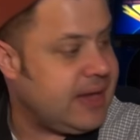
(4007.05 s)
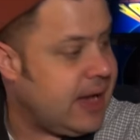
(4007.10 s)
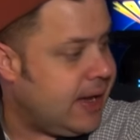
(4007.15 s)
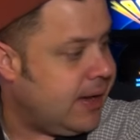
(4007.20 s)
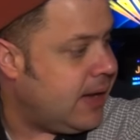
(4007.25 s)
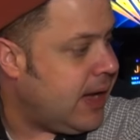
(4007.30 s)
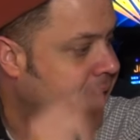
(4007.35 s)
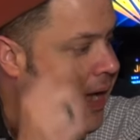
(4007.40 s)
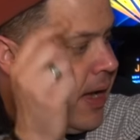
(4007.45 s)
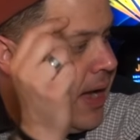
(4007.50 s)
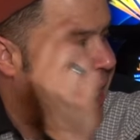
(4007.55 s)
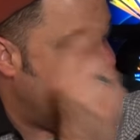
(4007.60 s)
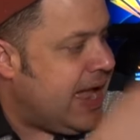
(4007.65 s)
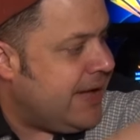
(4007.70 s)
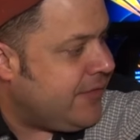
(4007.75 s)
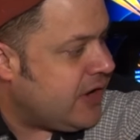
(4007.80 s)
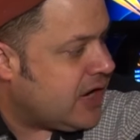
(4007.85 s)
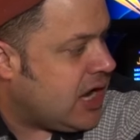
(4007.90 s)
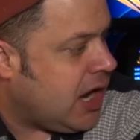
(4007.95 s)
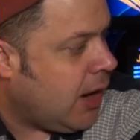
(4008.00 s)
Uh, I, I,
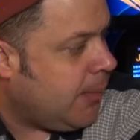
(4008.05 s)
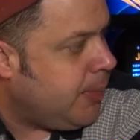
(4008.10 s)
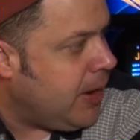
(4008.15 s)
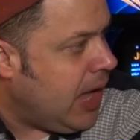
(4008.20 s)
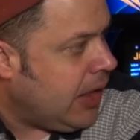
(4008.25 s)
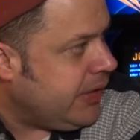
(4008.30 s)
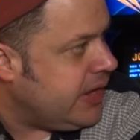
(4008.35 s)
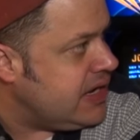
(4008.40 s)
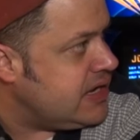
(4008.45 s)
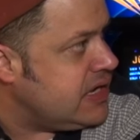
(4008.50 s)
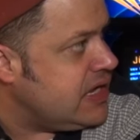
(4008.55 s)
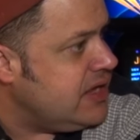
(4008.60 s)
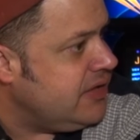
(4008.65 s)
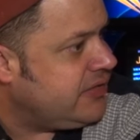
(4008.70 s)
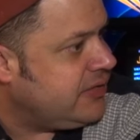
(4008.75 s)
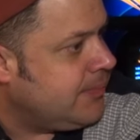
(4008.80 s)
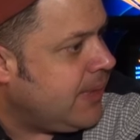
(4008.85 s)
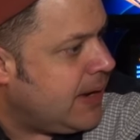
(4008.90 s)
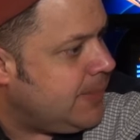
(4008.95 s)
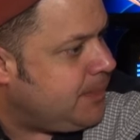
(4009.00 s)
have a couple
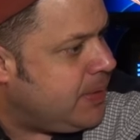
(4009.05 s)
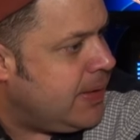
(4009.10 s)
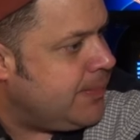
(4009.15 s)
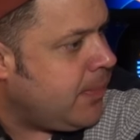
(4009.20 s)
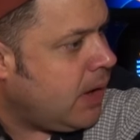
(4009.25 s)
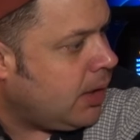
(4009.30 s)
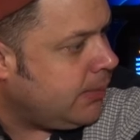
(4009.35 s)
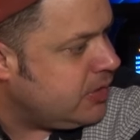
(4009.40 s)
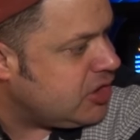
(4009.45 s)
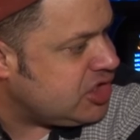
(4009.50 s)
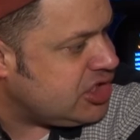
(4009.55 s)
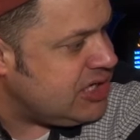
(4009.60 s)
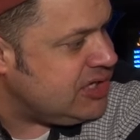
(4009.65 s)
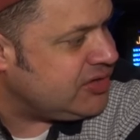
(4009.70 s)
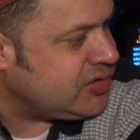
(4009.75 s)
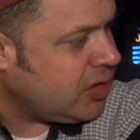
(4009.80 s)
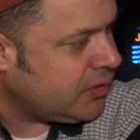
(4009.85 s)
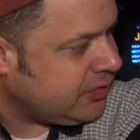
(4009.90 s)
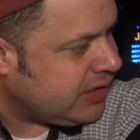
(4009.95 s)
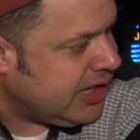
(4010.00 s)
LEDs in my pinball
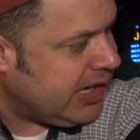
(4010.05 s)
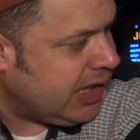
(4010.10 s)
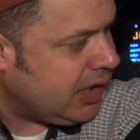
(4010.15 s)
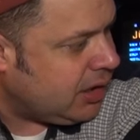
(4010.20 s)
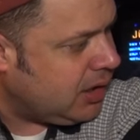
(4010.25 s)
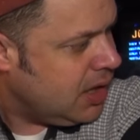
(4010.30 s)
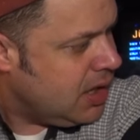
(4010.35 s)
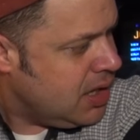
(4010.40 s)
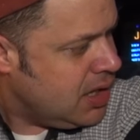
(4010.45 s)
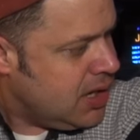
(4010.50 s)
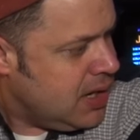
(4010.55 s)
machines over here.